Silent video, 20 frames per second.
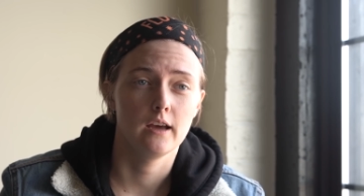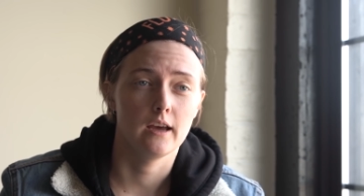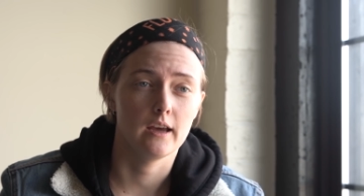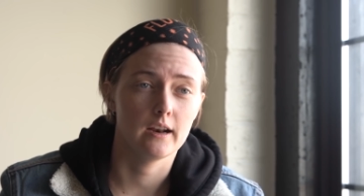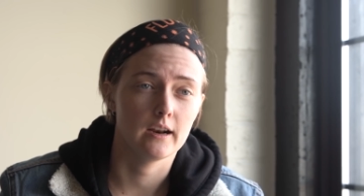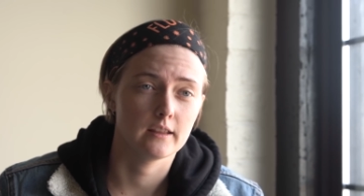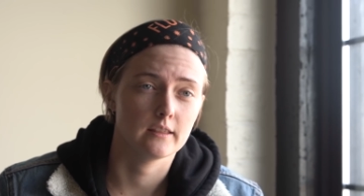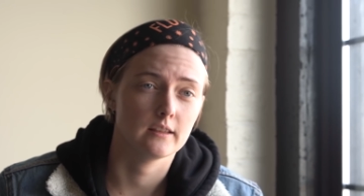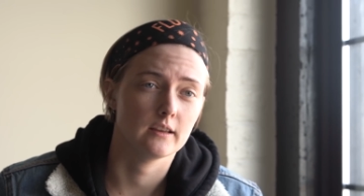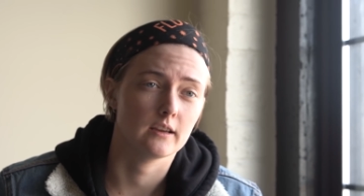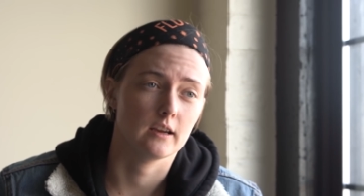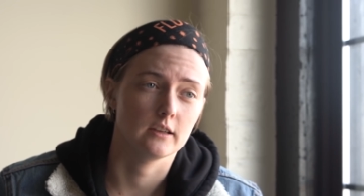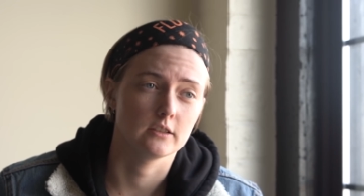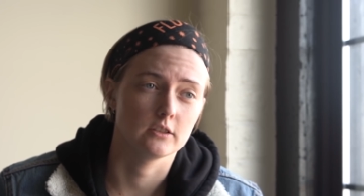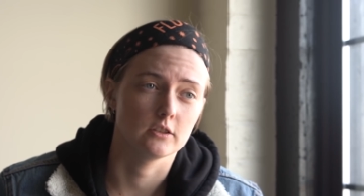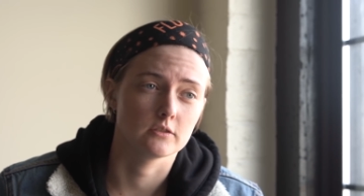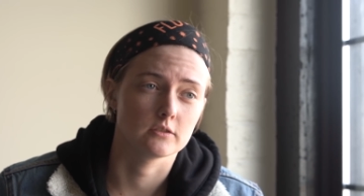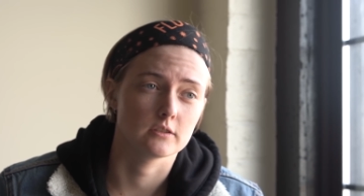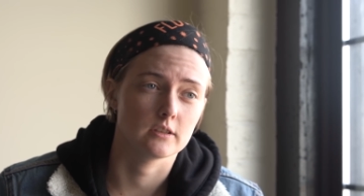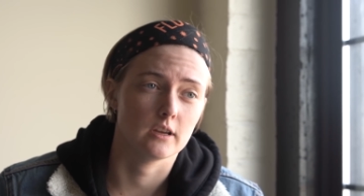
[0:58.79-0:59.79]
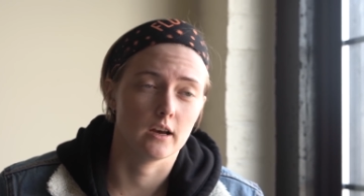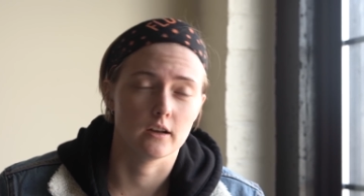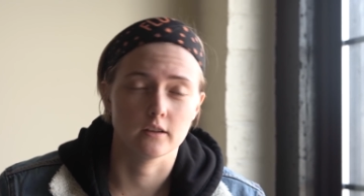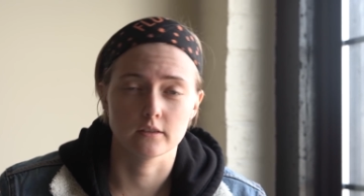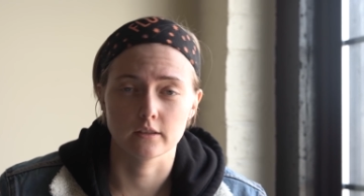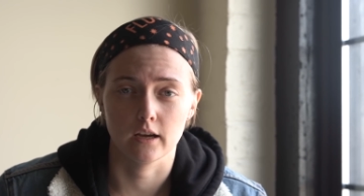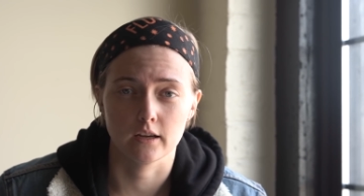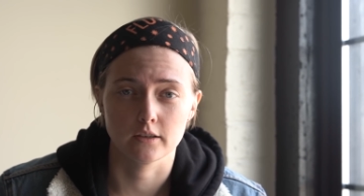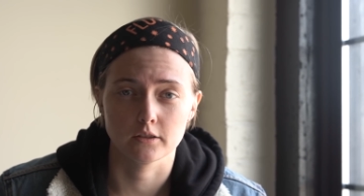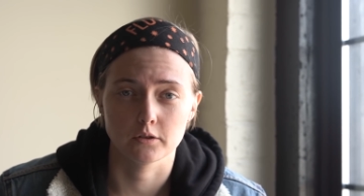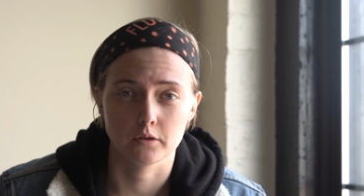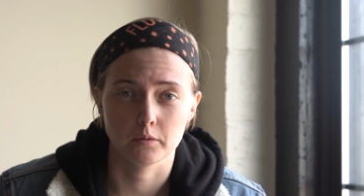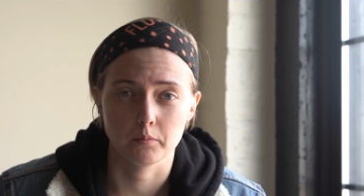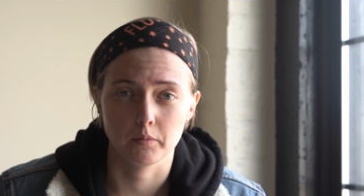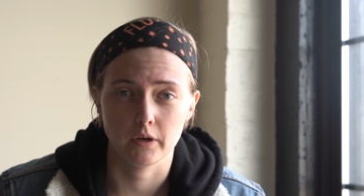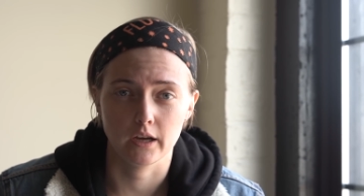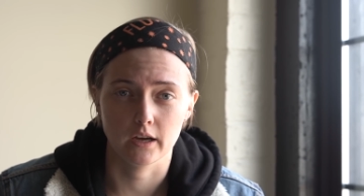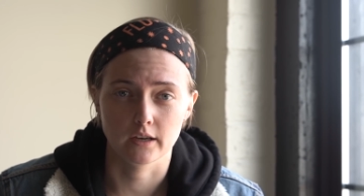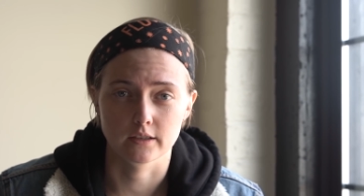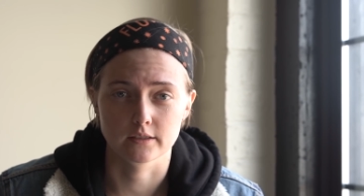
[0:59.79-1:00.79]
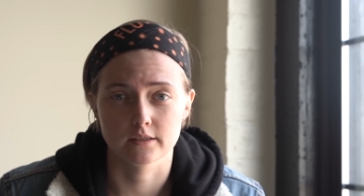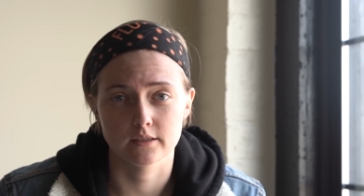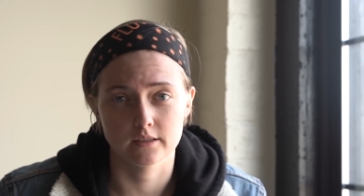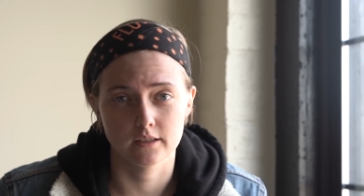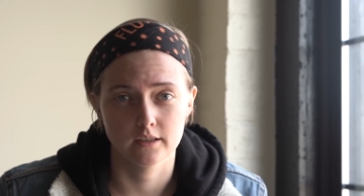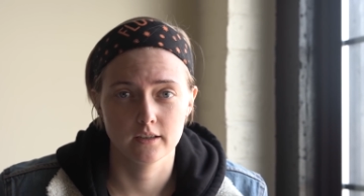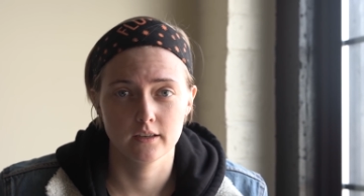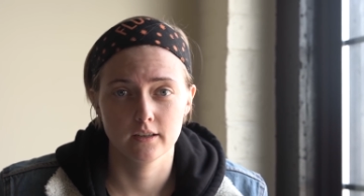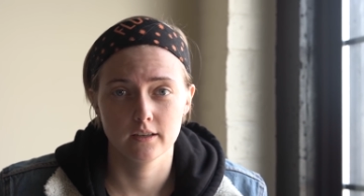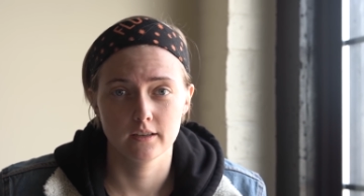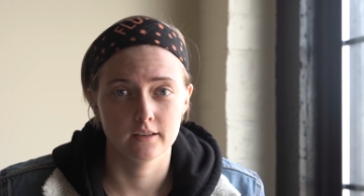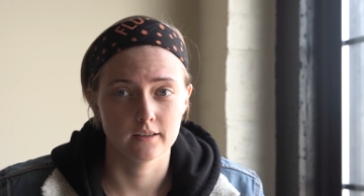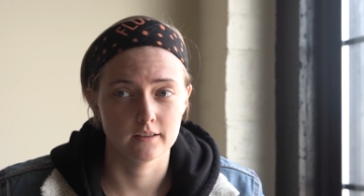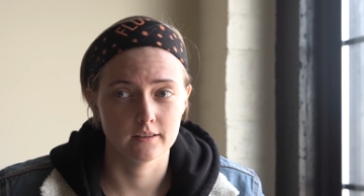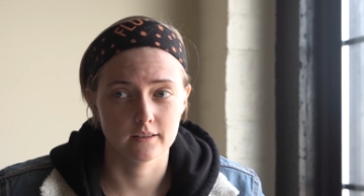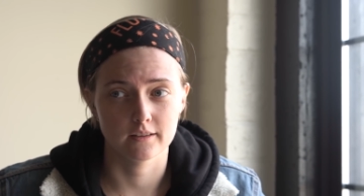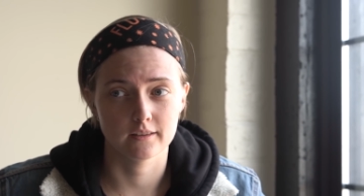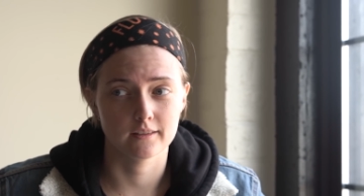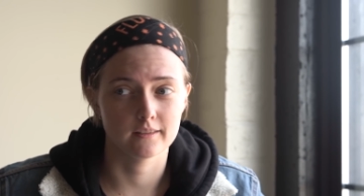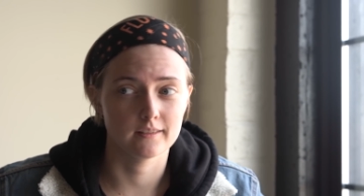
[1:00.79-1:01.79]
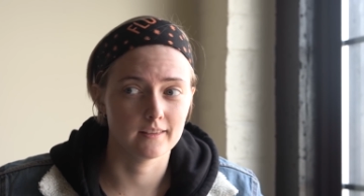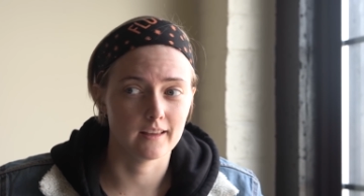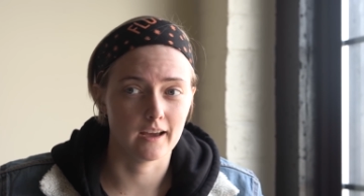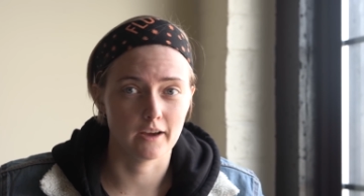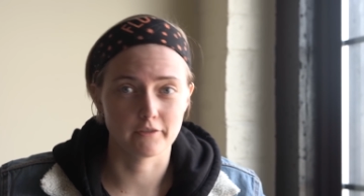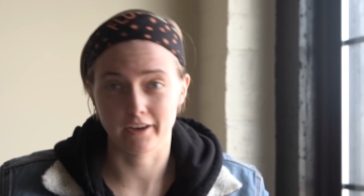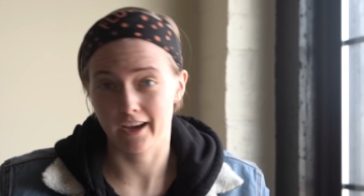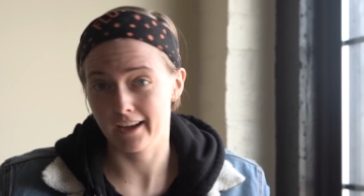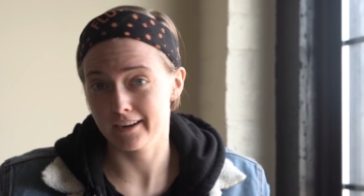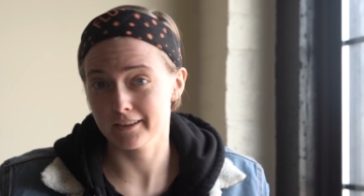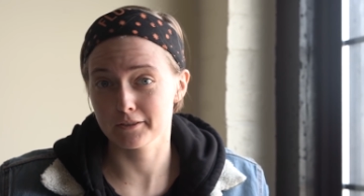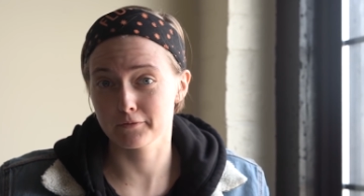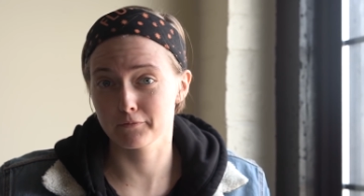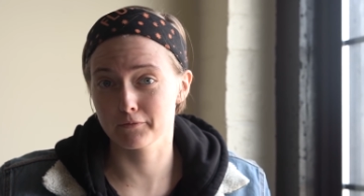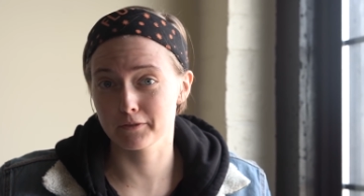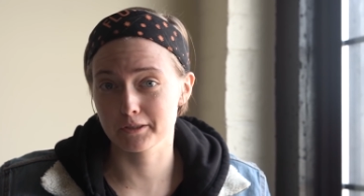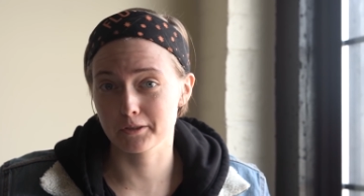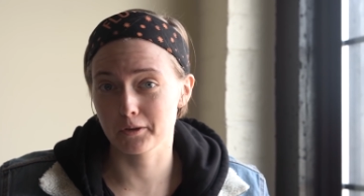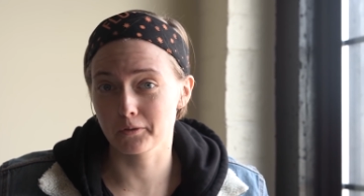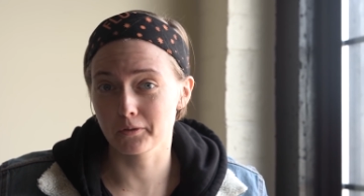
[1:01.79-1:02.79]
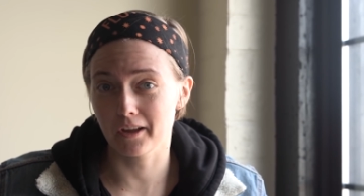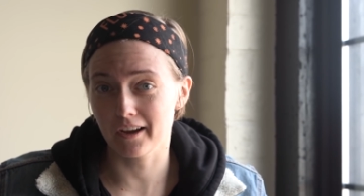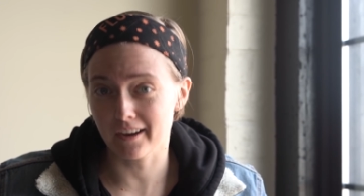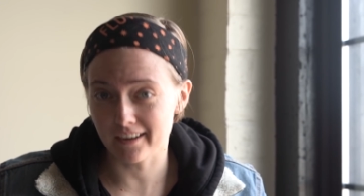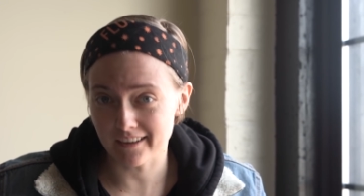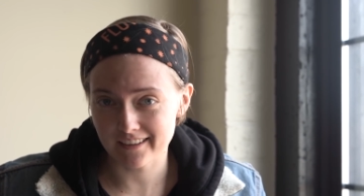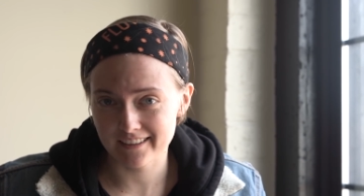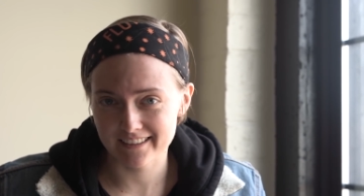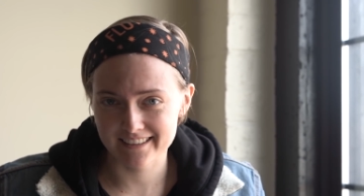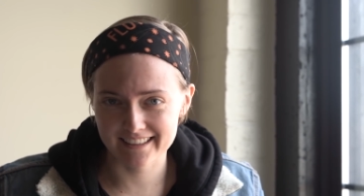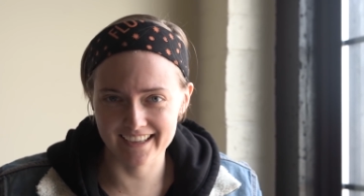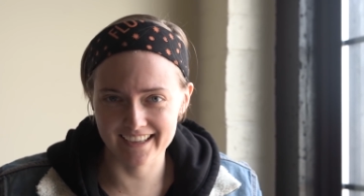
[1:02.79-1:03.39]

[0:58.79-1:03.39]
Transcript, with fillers: And I think I just held on to it because I've had it for so long